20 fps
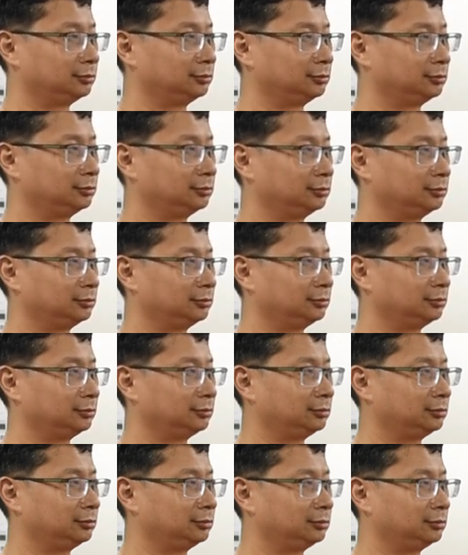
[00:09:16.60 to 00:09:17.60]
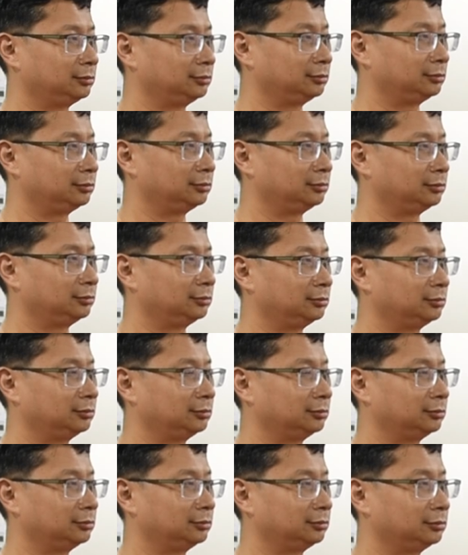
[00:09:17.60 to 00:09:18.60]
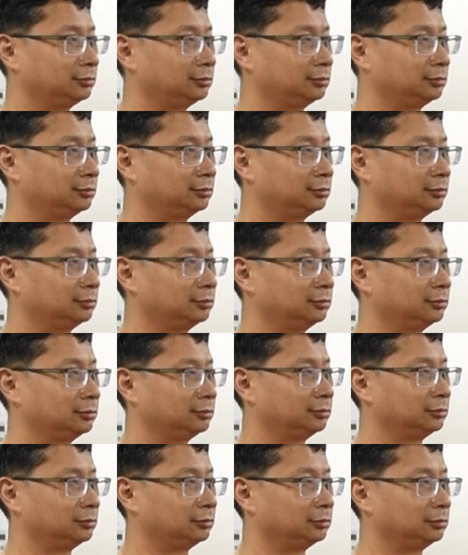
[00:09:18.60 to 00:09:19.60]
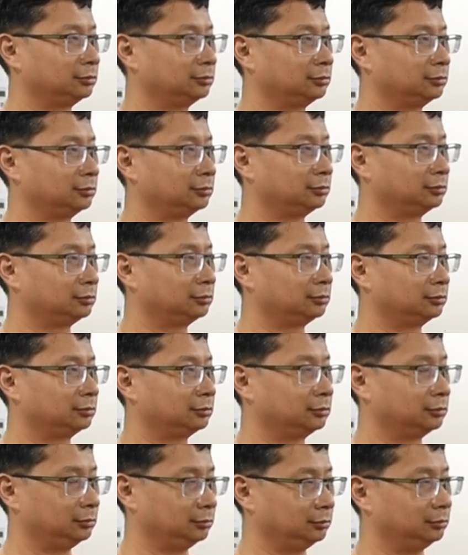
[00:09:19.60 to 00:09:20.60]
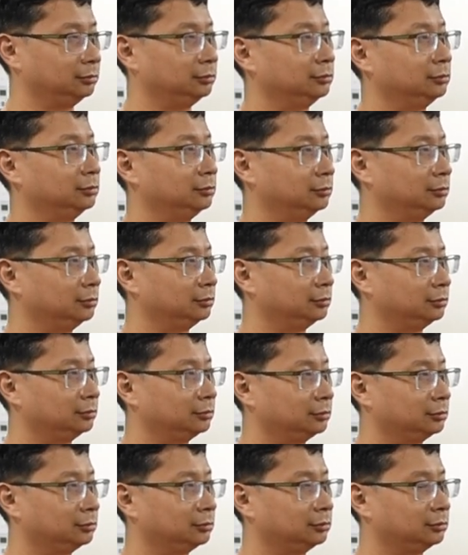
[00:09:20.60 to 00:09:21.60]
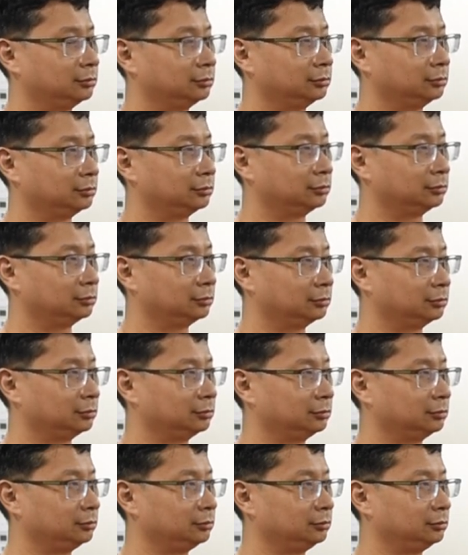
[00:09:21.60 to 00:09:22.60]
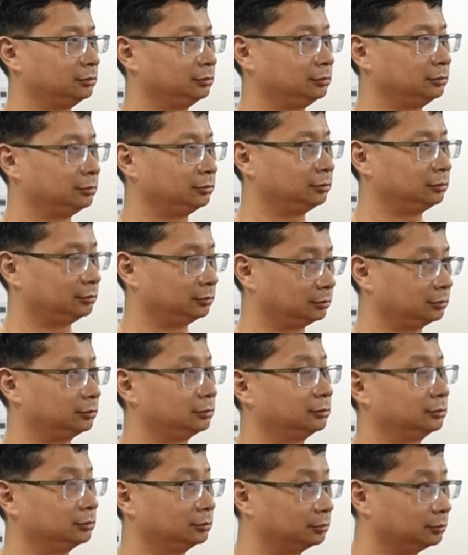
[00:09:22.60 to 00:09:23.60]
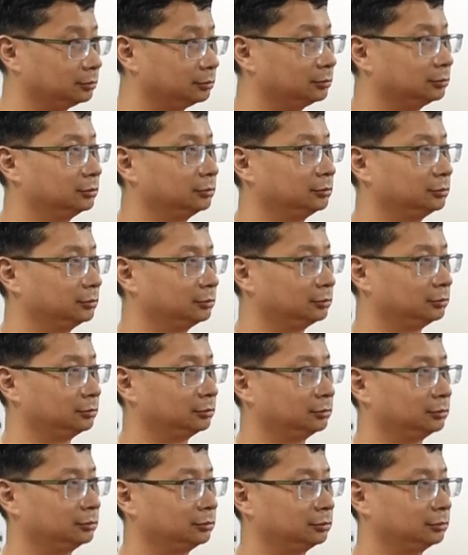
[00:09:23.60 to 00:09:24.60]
(not speaking)